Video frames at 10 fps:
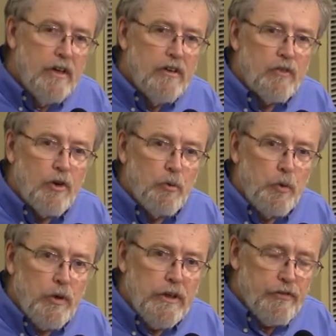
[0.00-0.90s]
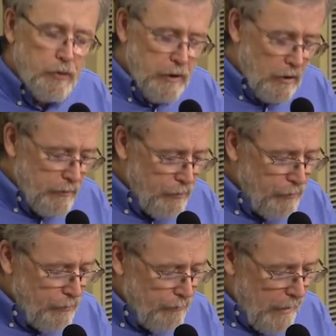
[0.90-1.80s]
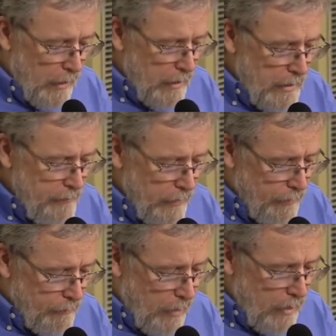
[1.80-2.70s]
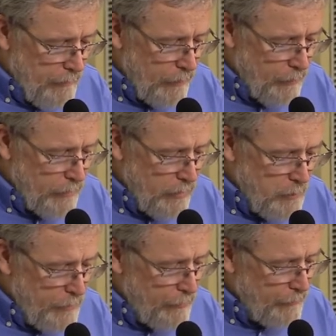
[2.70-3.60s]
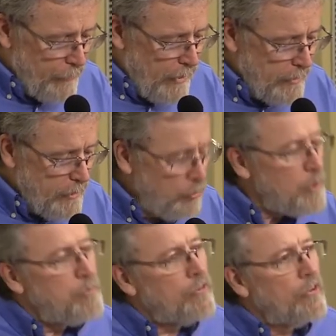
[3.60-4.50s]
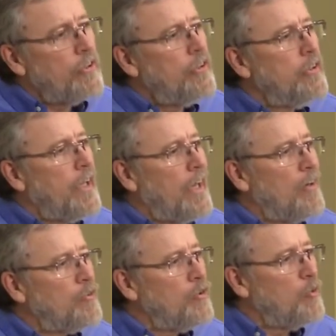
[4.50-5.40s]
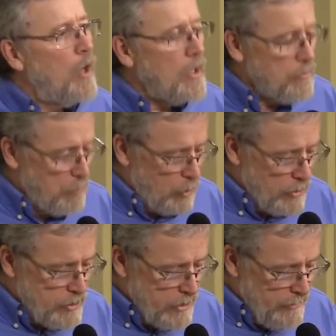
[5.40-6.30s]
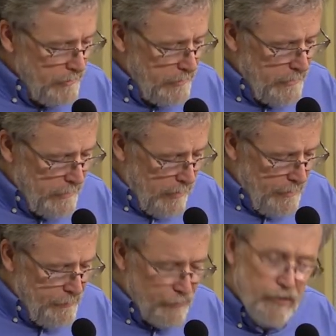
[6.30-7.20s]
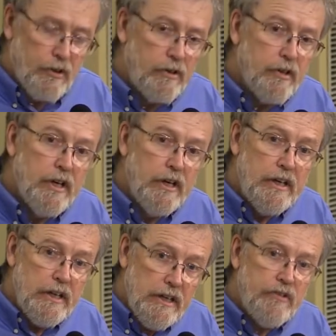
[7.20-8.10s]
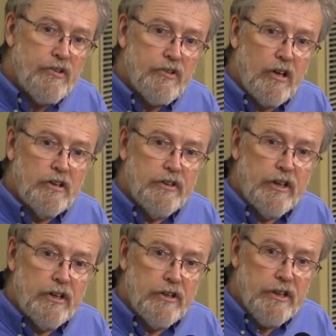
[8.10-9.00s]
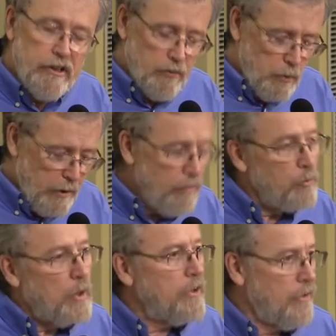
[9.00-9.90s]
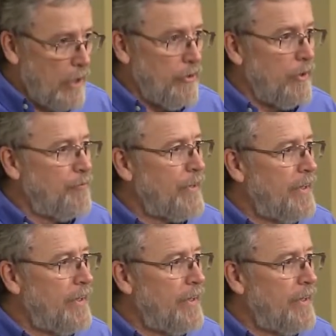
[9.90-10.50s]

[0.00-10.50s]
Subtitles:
For if we are to survive and thrive as a human society, we must learn how to walk more gently on this earth in solidarity with one another.